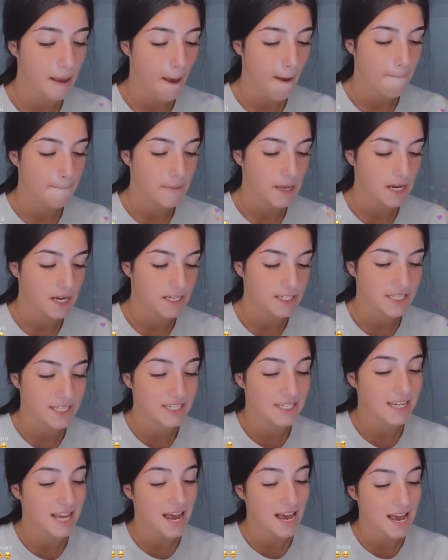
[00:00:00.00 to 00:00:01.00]
because
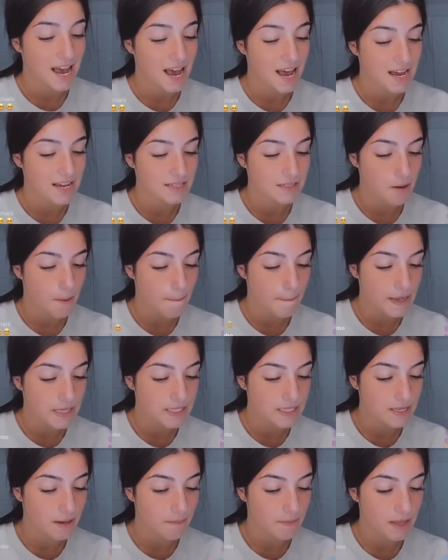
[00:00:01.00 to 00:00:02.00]
this has been
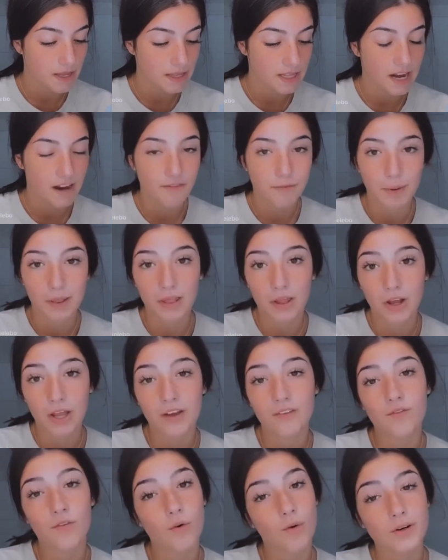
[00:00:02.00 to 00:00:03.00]
something that I've been
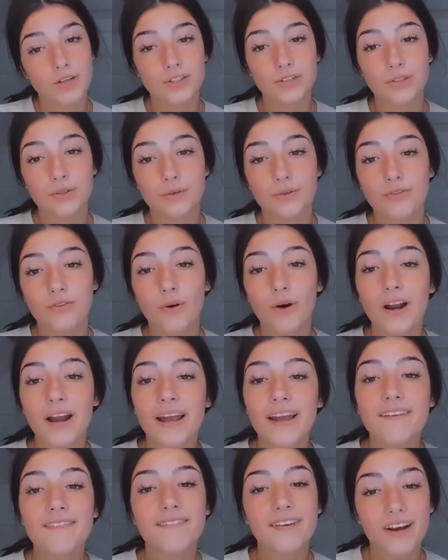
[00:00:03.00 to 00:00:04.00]
looking forward to for
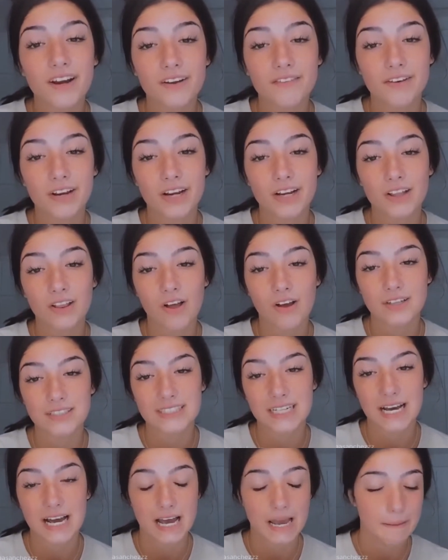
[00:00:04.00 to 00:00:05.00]
a very, very long
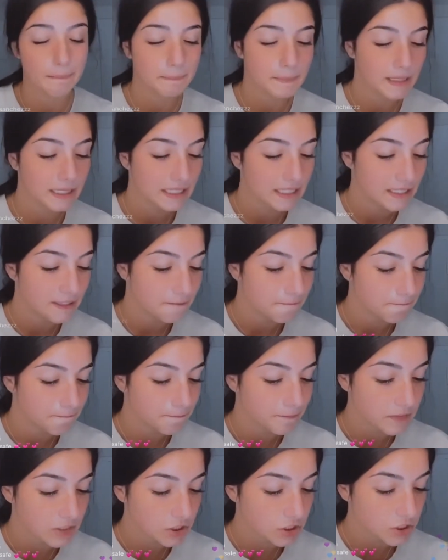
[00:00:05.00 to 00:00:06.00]
time.
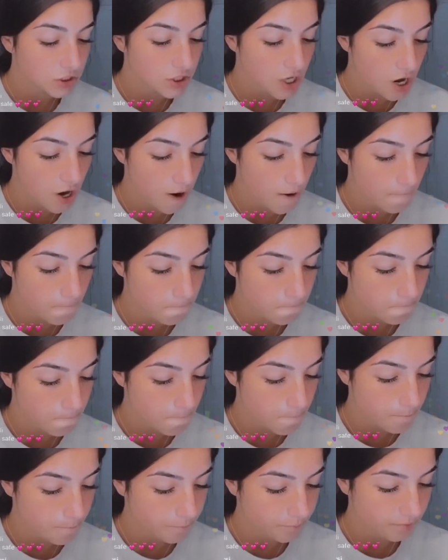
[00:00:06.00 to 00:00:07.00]
So
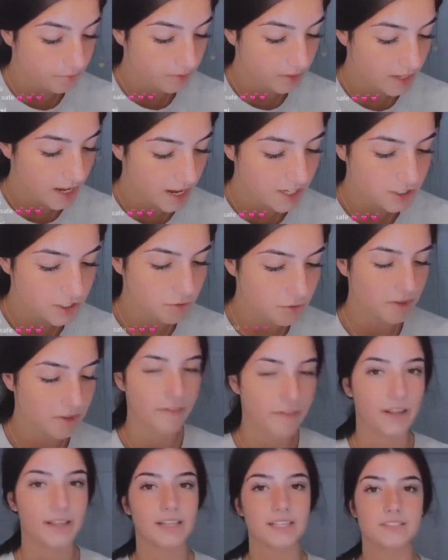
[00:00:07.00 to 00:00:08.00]
I just want to
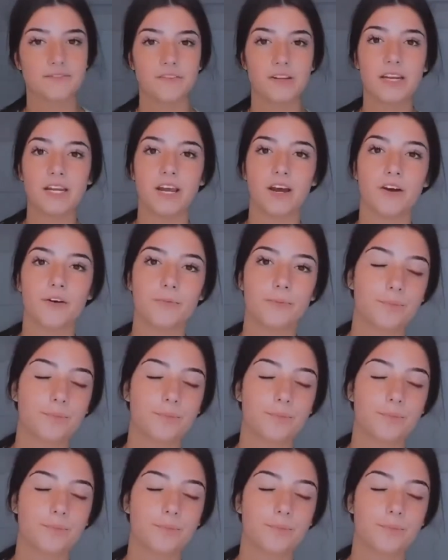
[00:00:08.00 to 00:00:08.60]
find this video.